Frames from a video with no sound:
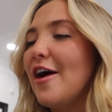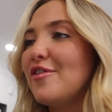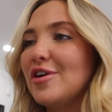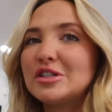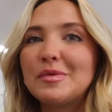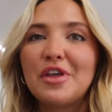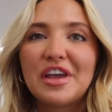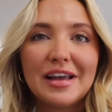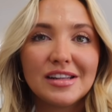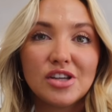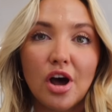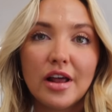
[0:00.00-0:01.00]
have also been looking
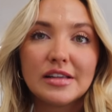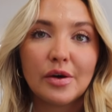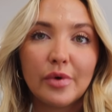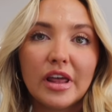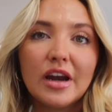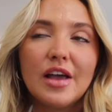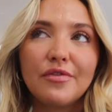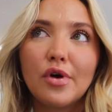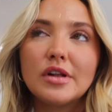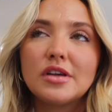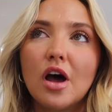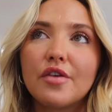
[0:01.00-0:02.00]
at saunas. I wanna get an
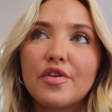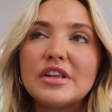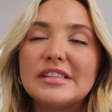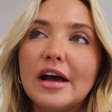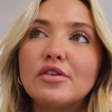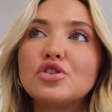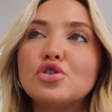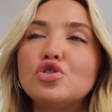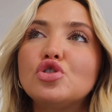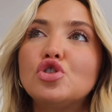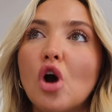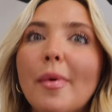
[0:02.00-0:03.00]
infrared sauna for this house
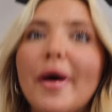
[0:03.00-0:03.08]
so